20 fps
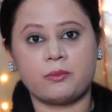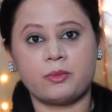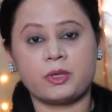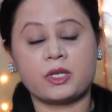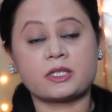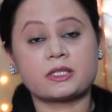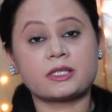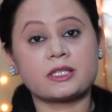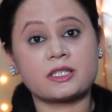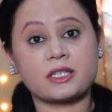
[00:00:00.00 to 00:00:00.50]

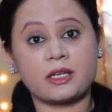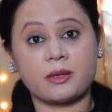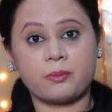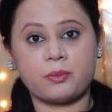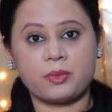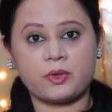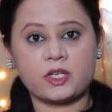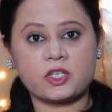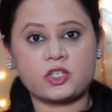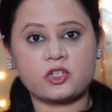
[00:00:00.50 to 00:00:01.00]
because the
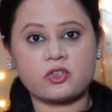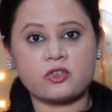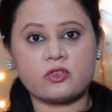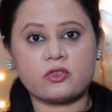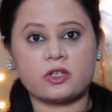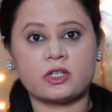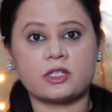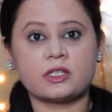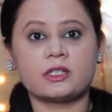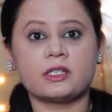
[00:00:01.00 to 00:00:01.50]
temperature
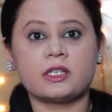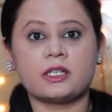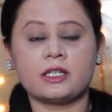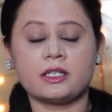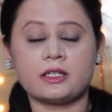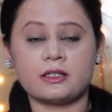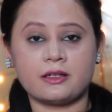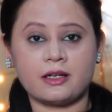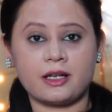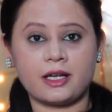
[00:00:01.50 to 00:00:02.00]
in the
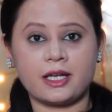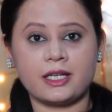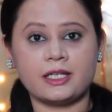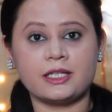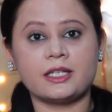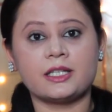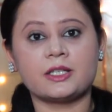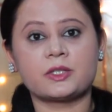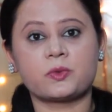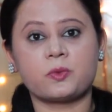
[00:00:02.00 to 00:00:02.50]
airline
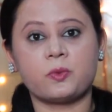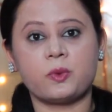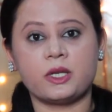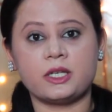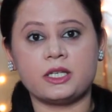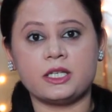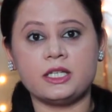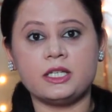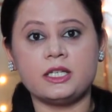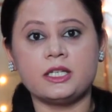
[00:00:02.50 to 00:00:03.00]
is
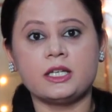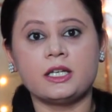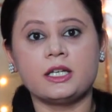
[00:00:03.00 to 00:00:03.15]
very